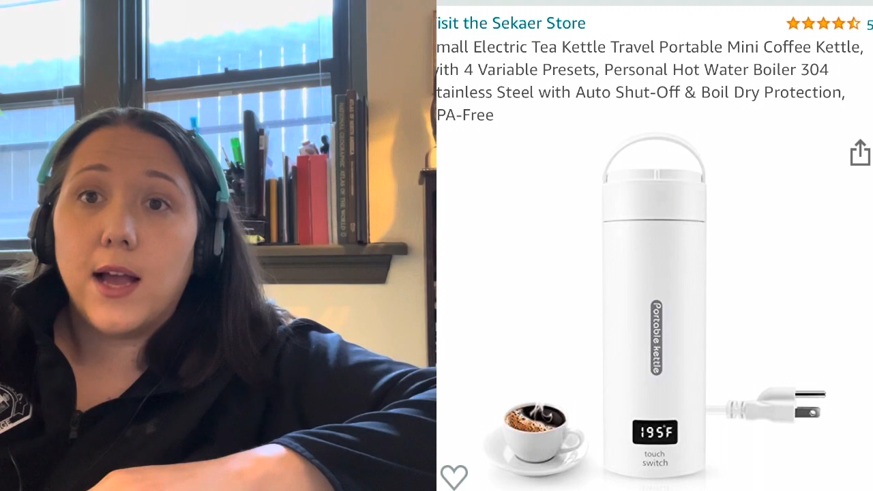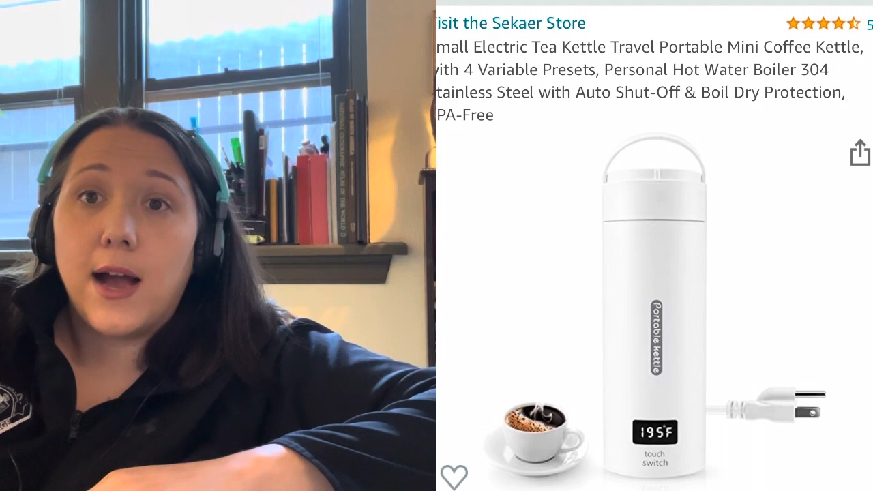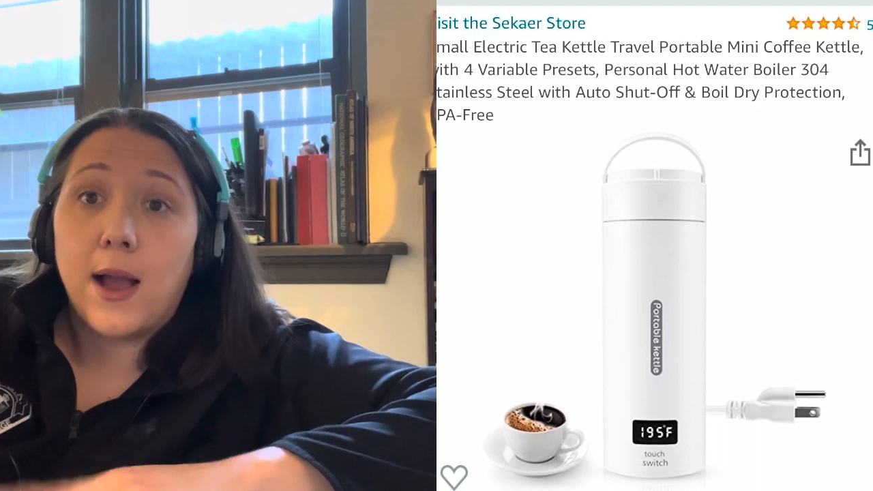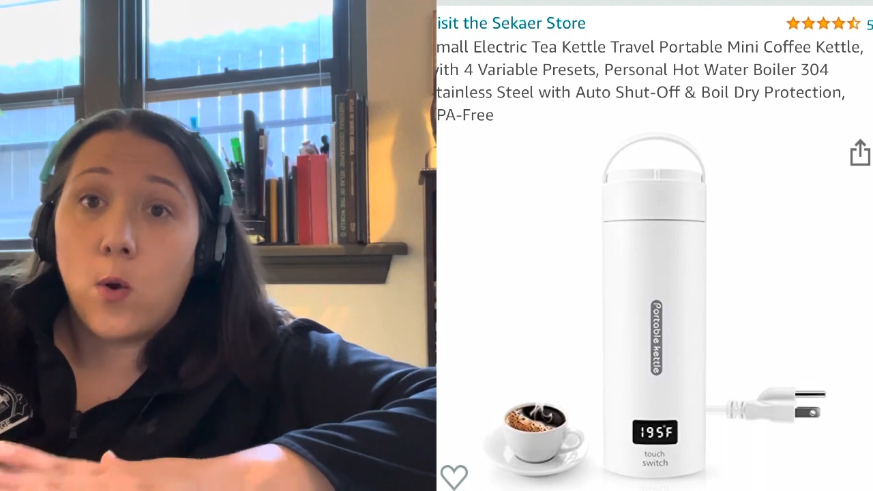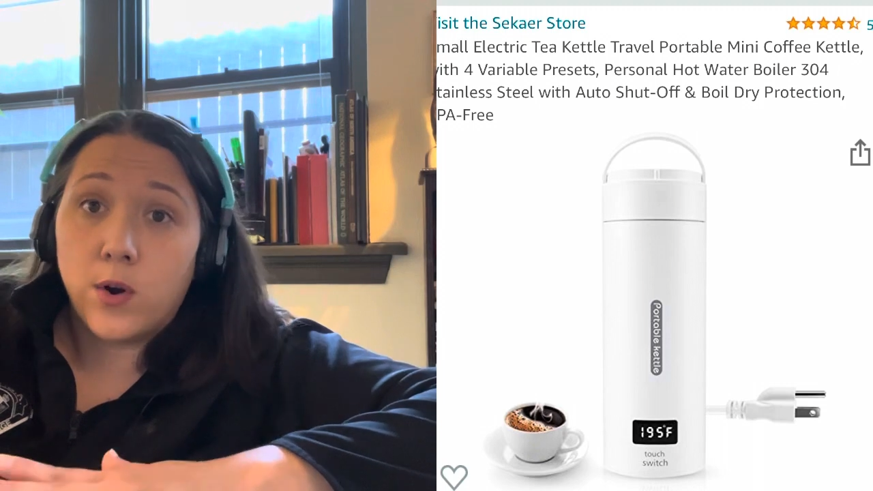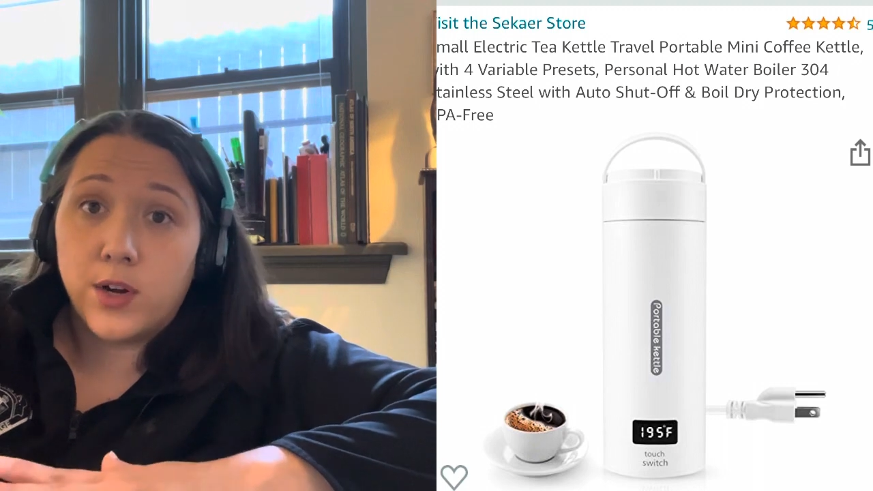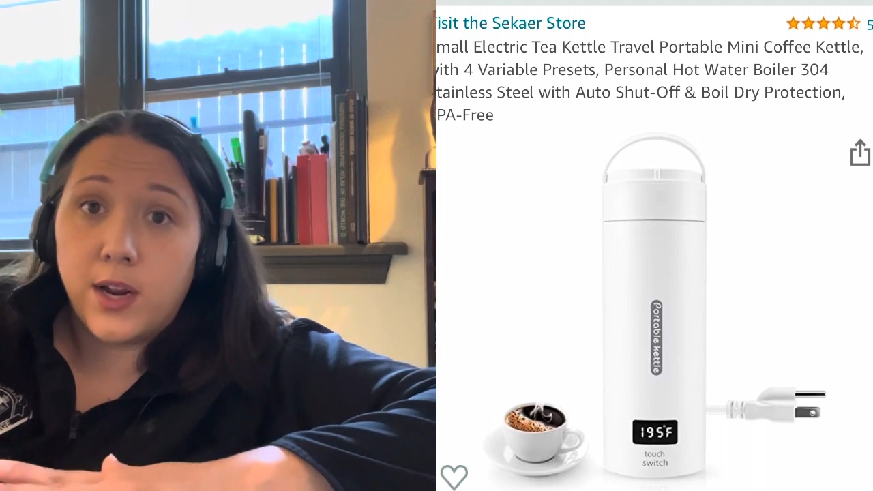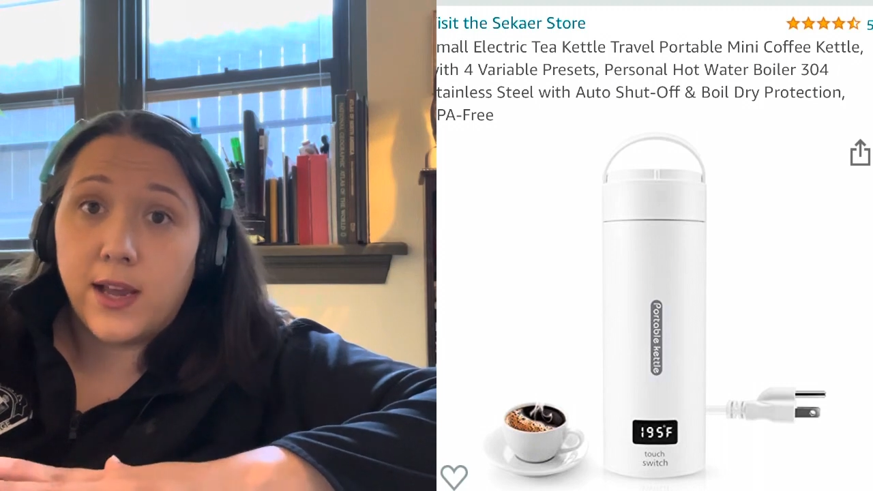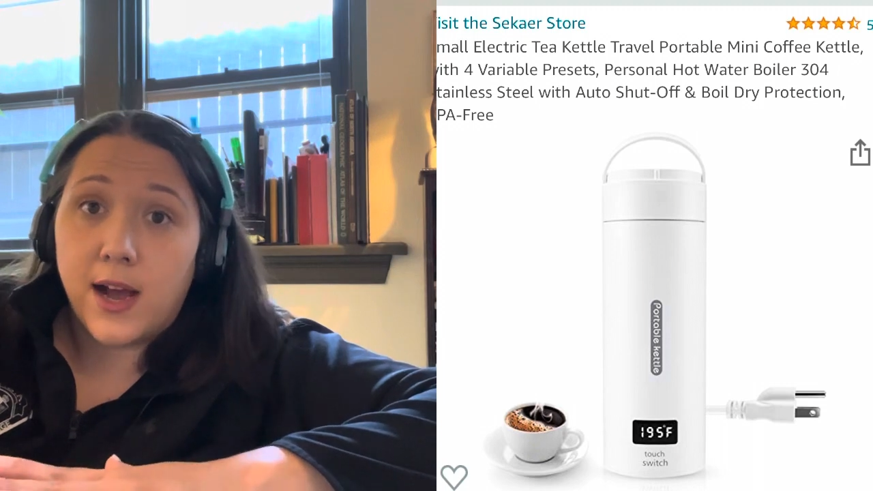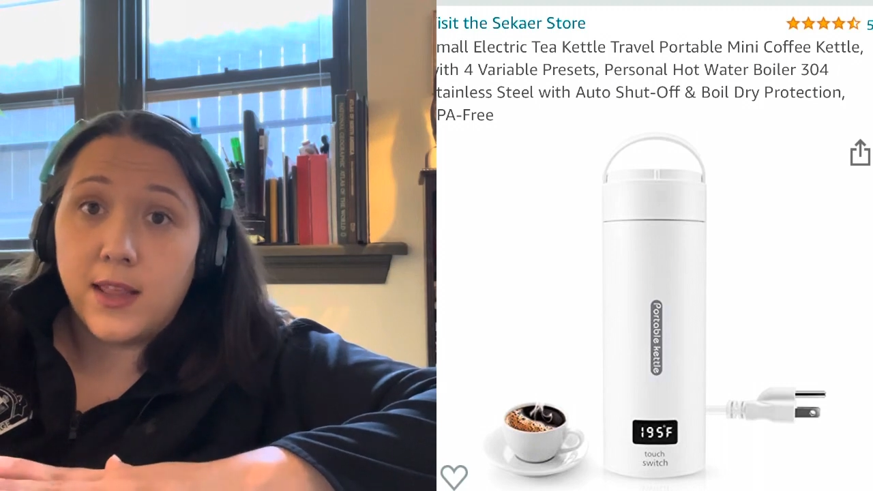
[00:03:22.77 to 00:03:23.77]
I ordered
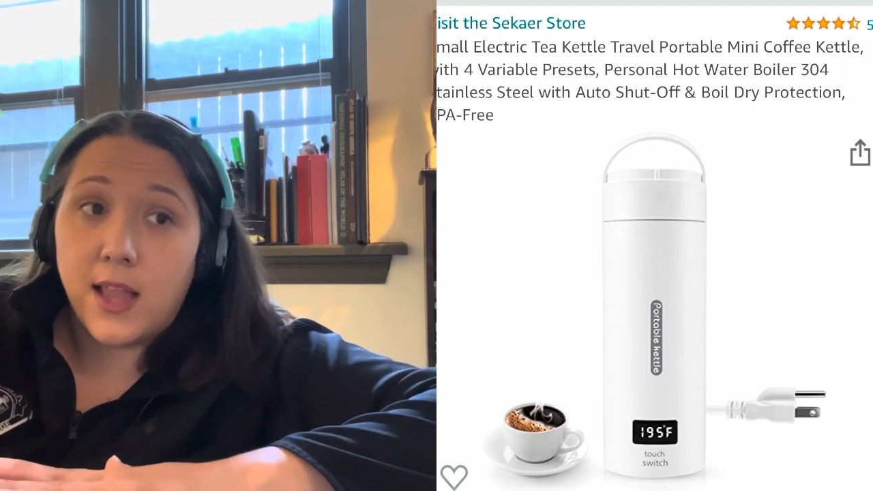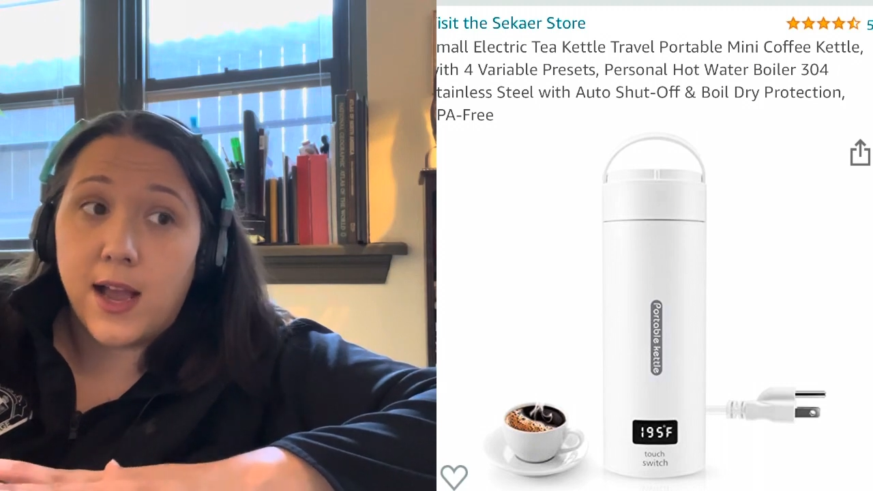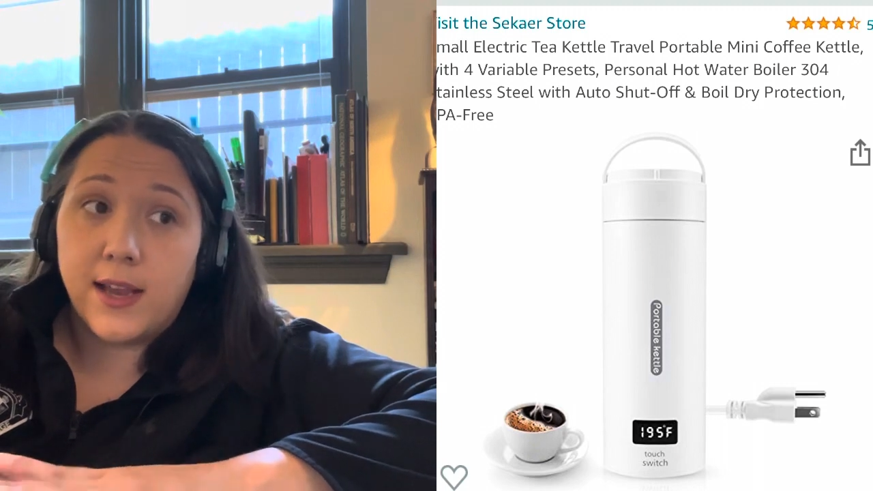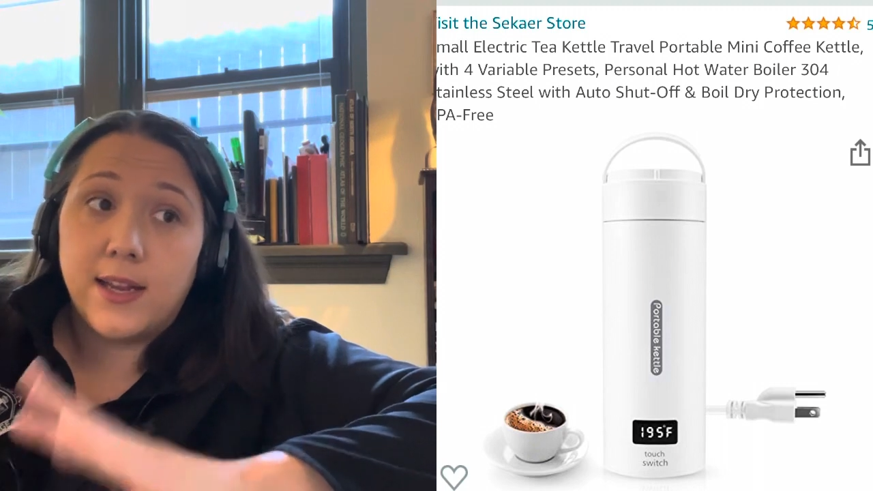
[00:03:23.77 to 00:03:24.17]
it online.